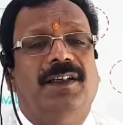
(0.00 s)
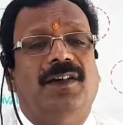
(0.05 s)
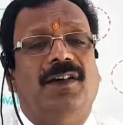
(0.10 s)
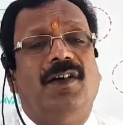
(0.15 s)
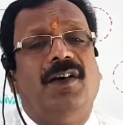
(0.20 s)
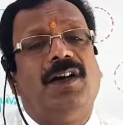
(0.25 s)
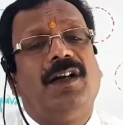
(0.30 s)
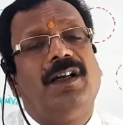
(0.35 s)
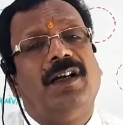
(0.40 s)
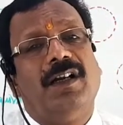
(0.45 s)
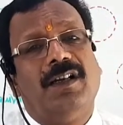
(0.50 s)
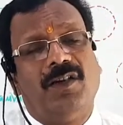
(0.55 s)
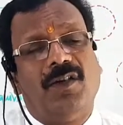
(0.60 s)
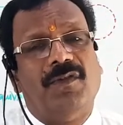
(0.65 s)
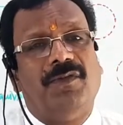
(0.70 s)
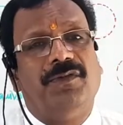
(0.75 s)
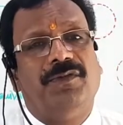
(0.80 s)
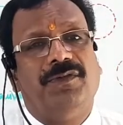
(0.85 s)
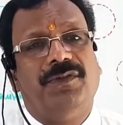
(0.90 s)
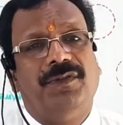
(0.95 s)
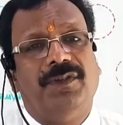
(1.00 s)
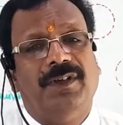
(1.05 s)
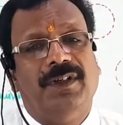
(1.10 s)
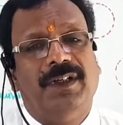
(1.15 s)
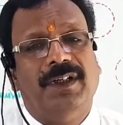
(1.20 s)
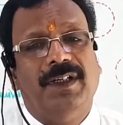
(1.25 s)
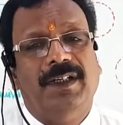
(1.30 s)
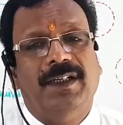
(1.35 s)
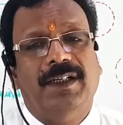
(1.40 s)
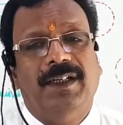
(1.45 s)
or cut off
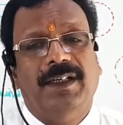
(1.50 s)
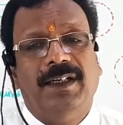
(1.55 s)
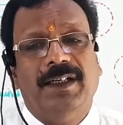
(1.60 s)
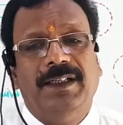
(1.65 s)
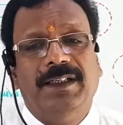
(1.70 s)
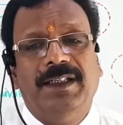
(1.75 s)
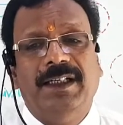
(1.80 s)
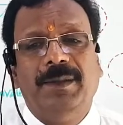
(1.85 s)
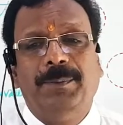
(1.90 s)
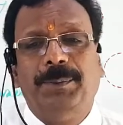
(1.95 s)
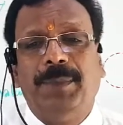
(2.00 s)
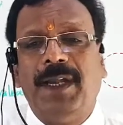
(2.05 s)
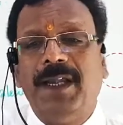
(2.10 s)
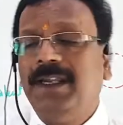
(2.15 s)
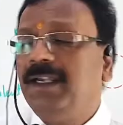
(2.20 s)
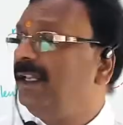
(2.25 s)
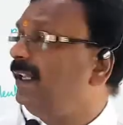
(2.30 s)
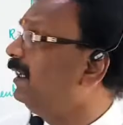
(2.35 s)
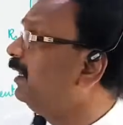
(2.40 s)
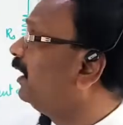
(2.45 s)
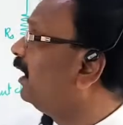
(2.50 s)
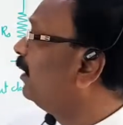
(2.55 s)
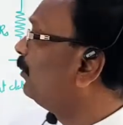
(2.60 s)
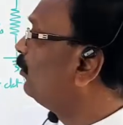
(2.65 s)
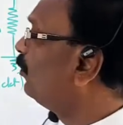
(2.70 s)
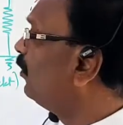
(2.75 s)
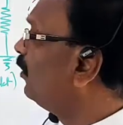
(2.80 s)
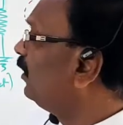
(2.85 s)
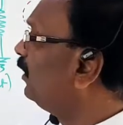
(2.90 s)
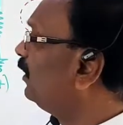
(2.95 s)
depending
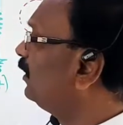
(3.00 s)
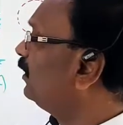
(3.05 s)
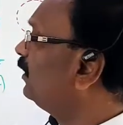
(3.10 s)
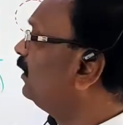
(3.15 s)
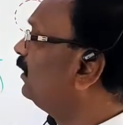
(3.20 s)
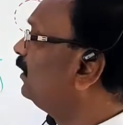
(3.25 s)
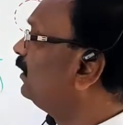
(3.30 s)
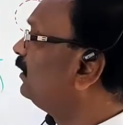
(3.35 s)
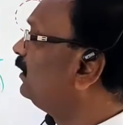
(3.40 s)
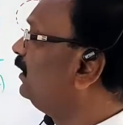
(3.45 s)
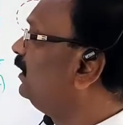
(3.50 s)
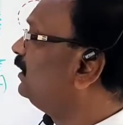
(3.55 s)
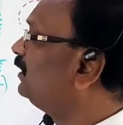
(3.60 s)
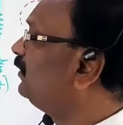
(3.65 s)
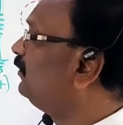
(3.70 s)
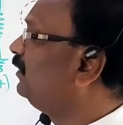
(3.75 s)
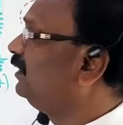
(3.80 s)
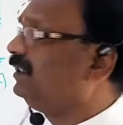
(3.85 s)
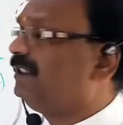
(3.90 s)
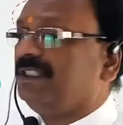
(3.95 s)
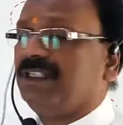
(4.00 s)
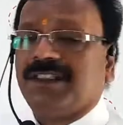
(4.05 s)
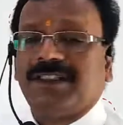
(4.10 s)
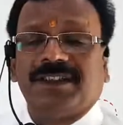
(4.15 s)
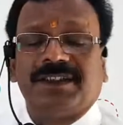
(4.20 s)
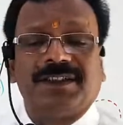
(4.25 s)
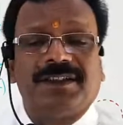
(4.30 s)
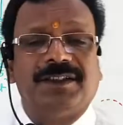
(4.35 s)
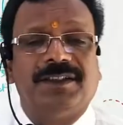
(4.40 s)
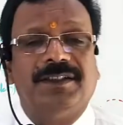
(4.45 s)
upon this
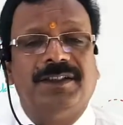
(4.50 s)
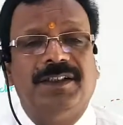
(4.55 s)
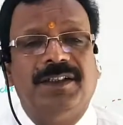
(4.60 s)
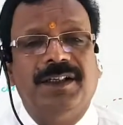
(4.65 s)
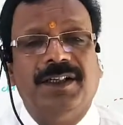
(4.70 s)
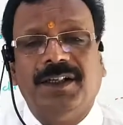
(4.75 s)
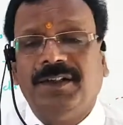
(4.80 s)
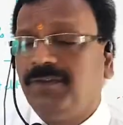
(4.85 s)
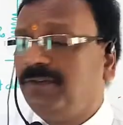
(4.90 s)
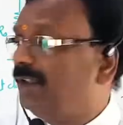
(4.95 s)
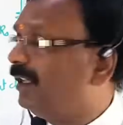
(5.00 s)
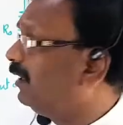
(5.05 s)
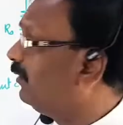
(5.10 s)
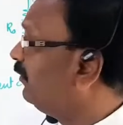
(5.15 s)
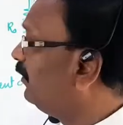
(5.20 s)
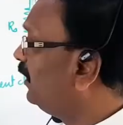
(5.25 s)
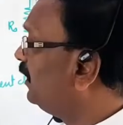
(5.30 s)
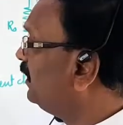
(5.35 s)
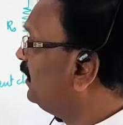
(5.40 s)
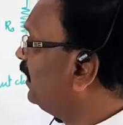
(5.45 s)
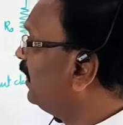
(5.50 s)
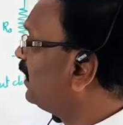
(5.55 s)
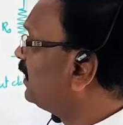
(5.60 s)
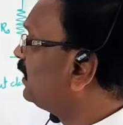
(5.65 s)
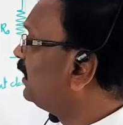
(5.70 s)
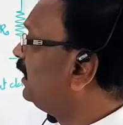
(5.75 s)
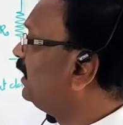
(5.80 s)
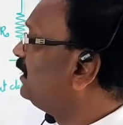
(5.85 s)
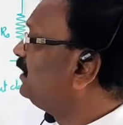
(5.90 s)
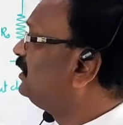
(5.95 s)
VGS. When VGS
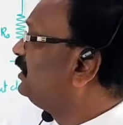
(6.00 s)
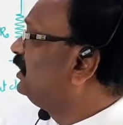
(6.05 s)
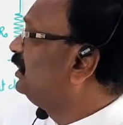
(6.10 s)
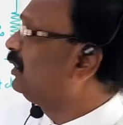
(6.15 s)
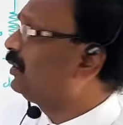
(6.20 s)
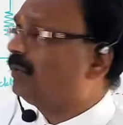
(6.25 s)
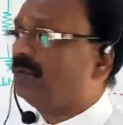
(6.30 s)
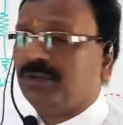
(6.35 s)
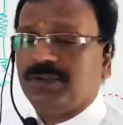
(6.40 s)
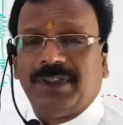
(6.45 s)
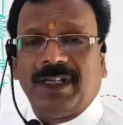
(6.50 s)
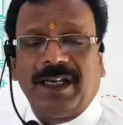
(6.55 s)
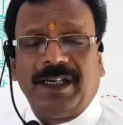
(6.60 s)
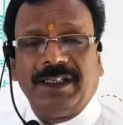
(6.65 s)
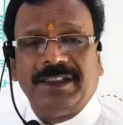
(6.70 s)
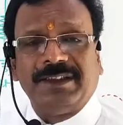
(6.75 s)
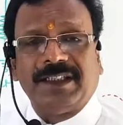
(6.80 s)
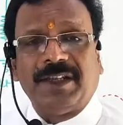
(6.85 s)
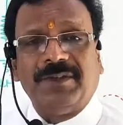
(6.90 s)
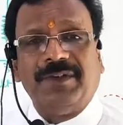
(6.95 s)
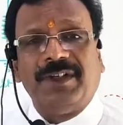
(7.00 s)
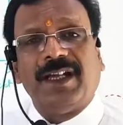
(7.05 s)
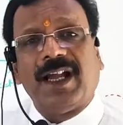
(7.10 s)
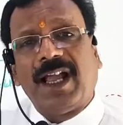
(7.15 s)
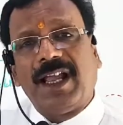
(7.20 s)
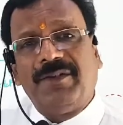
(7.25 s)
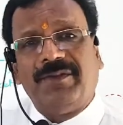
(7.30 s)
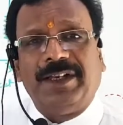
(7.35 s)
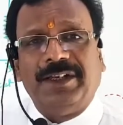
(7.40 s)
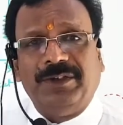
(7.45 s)
is 0, that is having
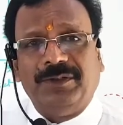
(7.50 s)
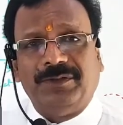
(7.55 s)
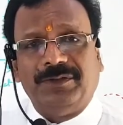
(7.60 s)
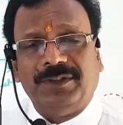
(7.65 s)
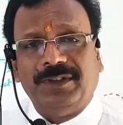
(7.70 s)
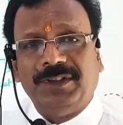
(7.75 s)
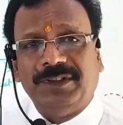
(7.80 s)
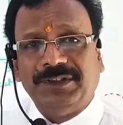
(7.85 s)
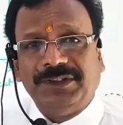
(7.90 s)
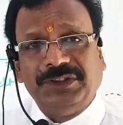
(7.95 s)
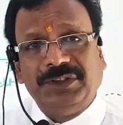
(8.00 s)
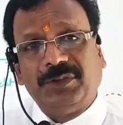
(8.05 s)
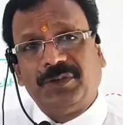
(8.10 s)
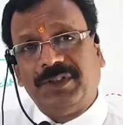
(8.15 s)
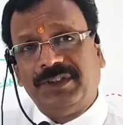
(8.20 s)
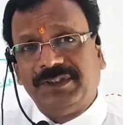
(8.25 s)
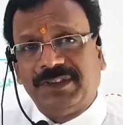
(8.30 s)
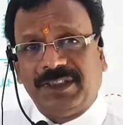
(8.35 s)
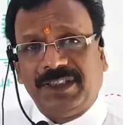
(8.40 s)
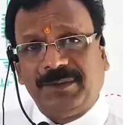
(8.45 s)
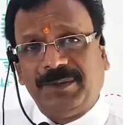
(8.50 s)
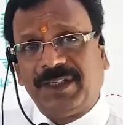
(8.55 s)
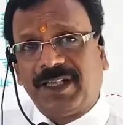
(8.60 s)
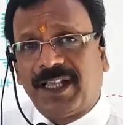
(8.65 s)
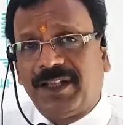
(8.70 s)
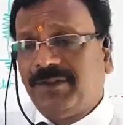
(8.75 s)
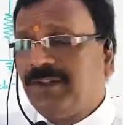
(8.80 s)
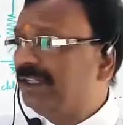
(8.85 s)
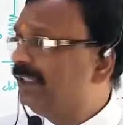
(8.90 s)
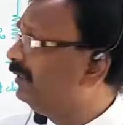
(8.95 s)
high value, 0 is nothing but
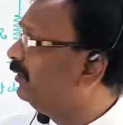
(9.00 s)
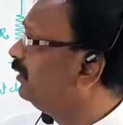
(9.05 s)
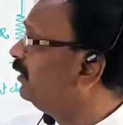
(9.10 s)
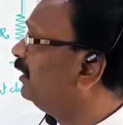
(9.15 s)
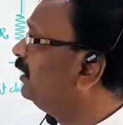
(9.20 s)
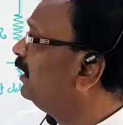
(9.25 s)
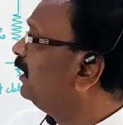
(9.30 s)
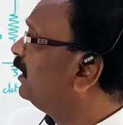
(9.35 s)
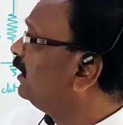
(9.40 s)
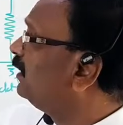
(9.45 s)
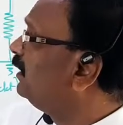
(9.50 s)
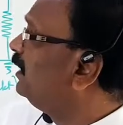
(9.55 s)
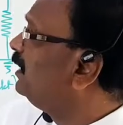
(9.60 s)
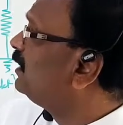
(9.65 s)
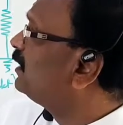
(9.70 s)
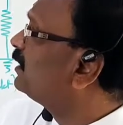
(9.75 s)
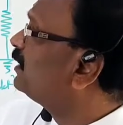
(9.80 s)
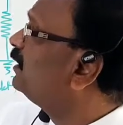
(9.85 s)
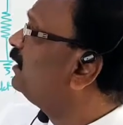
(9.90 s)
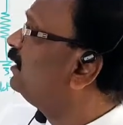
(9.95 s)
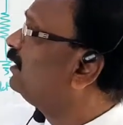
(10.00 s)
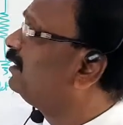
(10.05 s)
high value, this